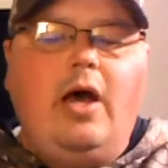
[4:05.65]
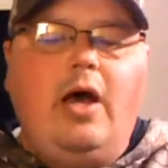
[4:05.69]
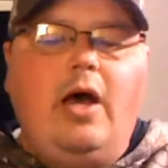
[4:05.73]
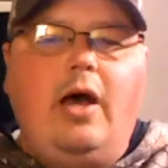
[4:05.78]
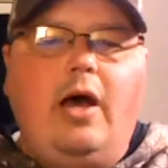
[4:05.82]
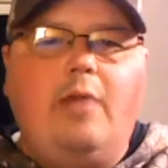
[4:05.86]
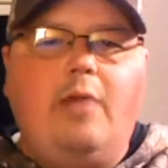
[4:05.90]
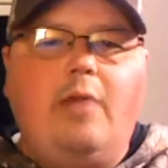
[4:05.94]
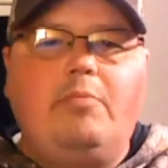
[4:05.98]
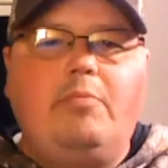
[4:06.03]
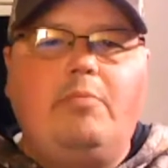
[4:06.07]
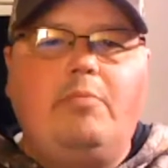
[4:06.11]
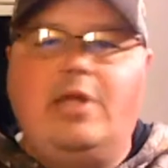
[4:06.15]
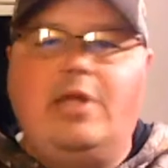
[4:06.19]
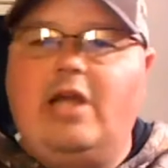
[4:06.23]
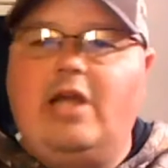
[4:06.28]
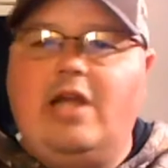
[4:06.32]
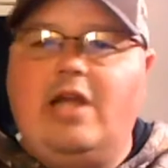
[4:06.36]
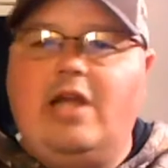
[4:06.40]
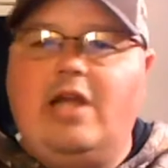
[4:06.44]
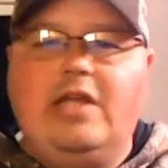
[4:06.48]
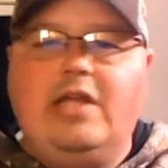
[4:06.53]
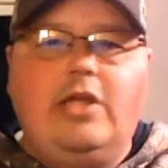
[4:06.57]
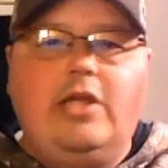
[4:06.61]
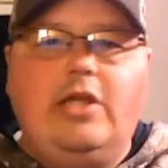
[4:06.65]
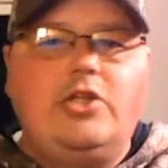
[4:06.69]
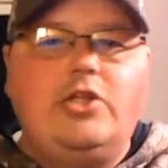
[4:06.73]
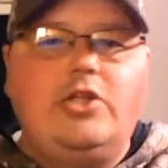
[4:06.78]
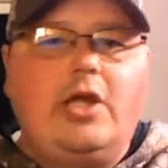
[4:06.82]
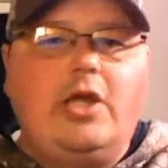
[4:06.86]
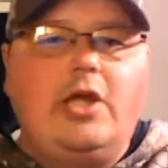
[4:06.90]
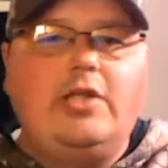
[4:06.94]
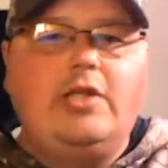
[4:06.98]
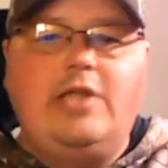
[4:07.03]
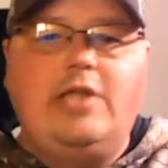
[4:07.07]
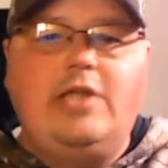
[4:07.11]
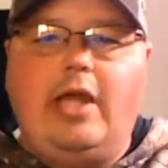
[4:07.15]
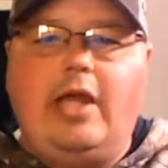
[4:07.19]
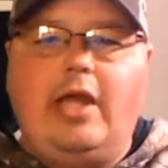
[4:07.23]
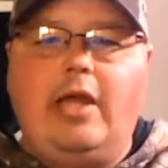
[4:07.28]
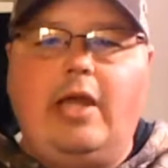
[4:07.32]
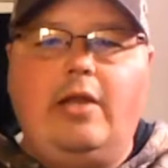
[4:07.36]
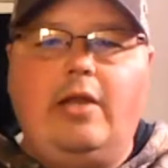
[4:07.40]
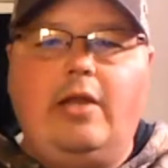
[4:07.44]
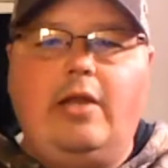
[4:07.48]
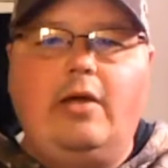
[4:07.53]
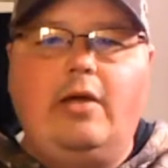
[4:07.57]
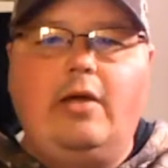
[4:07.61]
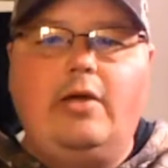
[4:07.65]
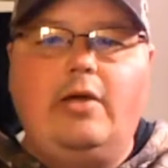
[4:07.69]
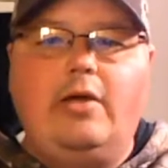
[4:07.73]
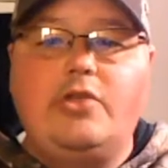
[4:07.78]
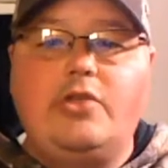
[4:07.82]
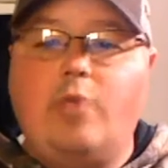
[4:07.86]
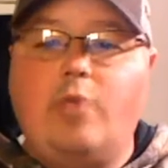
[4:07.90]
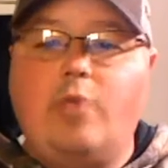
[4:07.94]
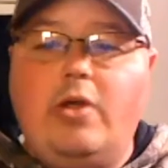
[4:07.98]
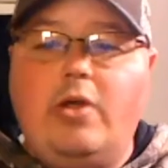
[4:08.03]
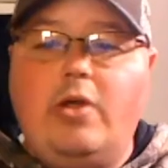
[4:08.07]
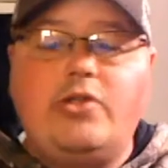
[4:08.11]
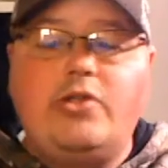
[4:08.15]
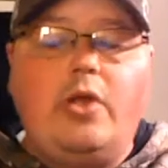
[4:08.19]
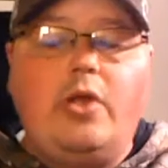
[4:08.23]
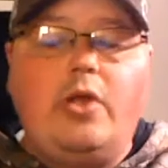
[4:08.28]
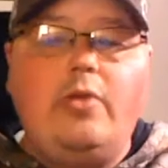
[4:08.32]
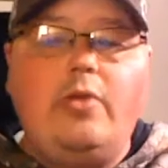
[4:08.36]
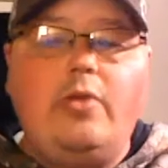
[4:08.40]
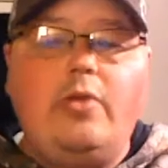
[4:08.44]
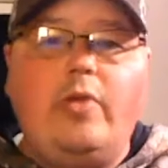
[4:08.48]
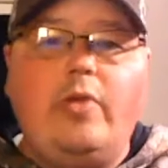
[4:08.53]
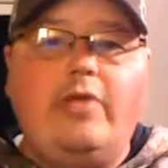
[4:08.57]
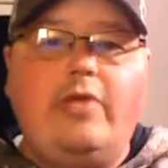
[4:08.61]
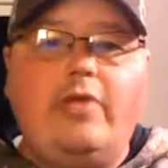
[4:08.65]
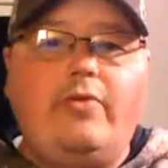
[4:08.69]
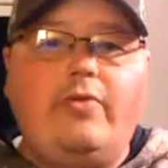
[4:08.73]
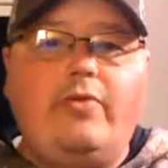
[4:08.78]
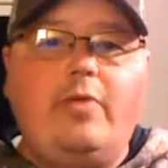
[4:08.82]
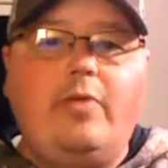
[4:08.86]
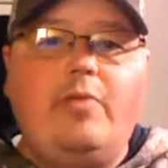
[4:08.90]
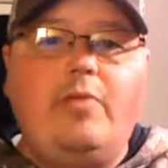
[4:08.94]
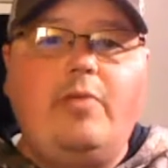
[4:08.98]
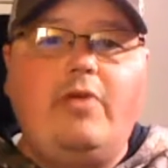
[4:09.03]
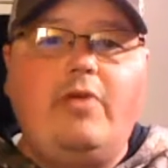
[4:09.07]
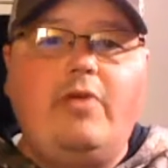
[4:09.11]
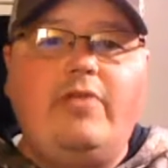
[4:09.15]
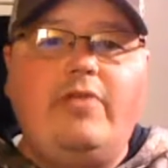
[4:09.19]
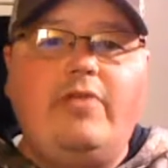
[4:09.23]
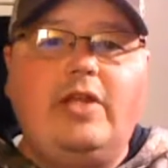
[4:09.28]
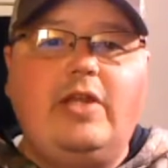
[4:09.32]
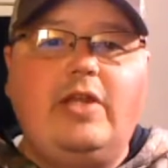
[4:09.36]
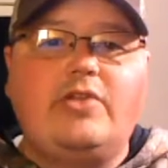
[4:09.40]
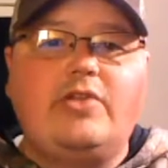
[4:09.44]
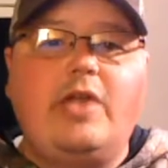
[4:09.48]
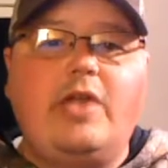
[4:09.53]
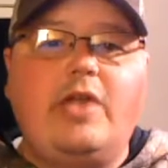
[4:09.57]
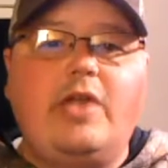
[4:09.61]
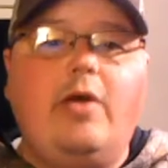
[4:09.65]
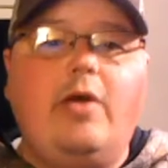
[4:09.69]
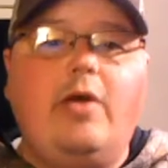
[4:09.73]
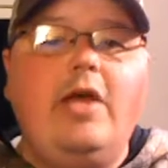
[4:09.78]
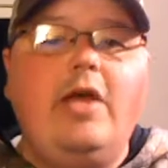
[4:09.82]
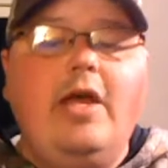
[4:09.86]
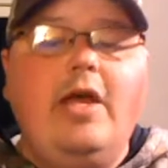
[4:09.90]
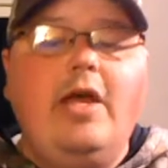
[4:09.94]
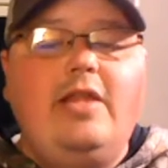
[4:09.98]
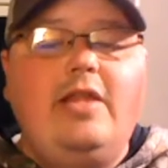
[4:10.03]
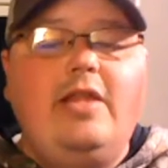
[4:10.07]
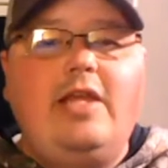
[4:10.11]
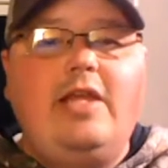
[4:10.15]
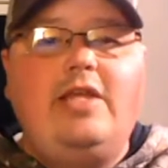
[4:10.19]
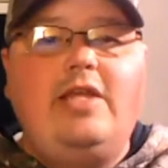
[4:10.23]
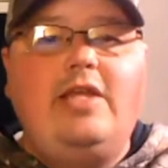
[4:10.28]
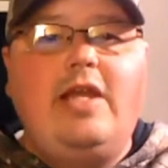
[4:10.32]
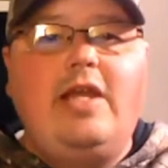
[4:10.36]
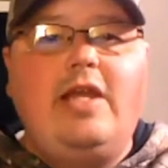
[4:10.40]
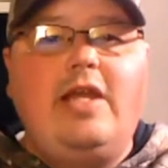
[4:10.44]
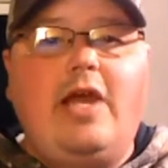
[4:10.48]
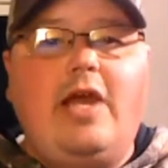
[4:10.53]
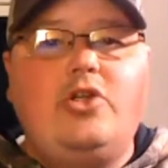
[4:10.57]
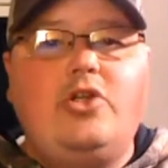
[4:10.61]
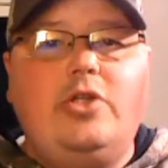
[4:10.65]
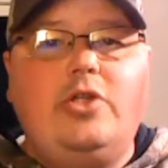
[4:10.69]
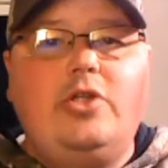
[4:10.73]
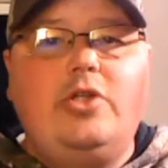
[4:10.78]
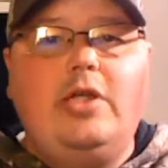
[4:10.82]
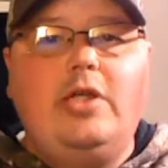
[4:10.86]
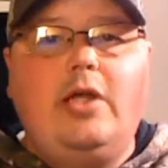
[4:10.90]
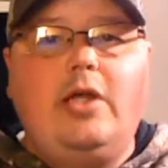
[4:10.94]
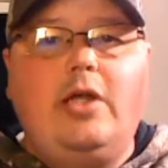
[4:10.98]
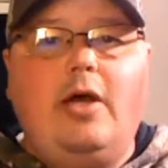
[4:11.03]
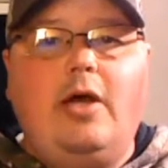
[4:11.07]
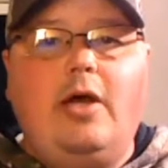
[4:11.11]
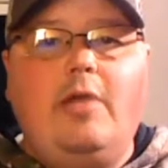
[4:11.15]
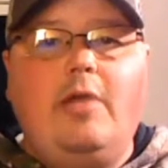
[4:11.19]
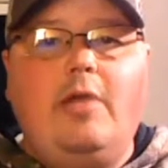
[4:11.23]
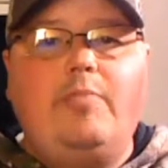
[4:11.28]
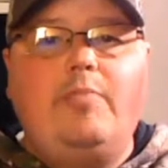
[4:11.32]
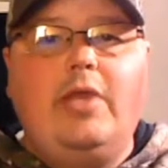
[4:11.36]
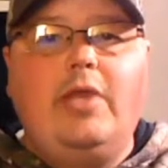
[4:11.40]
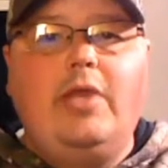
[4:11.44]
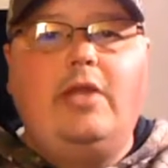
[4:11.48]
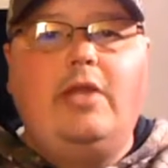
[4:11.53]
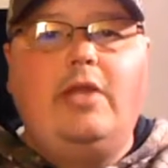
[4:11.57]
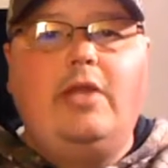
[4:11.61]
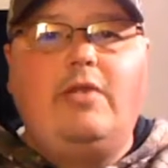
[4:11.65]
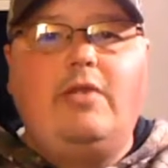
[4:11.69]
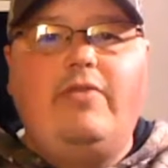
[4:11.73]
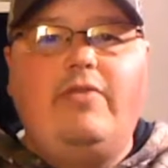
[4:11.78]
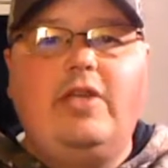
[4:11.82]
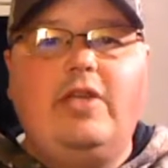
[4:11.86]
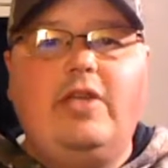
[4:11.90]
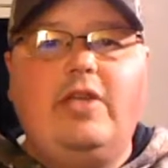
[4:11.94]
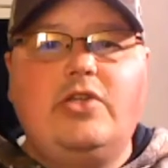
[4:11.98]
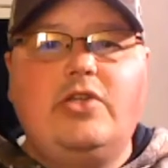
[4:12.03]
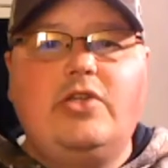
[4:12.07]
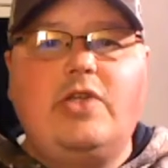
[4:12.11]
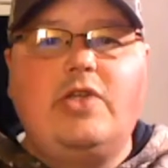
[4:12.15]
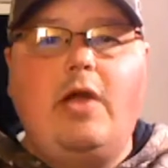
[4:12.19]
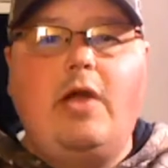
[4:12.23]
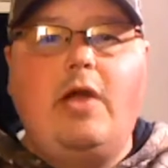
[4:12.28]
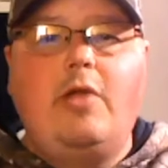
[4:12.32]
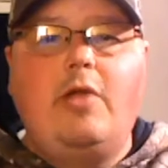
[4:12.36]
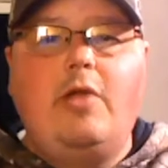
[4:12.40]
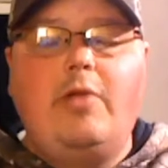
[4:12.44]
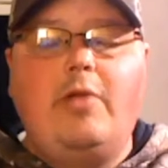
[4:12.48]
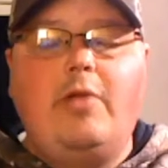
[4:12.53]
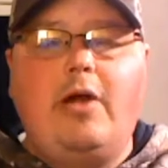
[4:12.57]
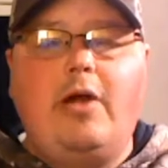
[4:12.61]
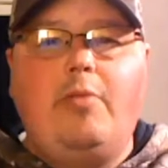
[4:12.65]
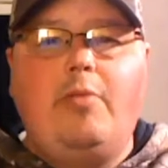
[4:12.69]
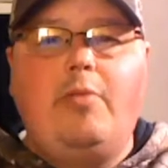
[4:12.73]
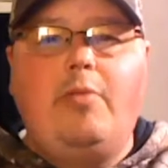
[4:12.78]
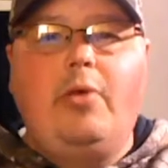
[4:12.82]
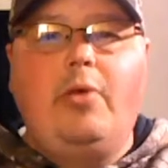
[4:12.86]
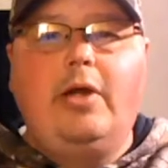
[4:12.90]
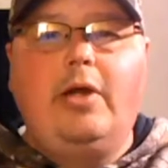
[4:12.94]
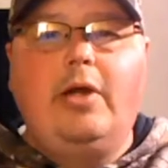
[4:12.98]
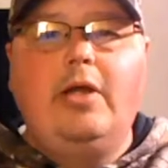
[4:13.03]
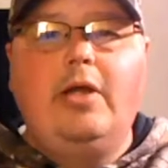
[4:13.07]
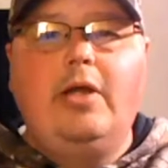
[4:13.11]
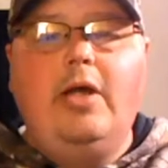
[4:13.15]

But I didn't get checked. And as well as on the way from Phoenix. Now, they did actually, at the Phoenix Sky Harbor Airport,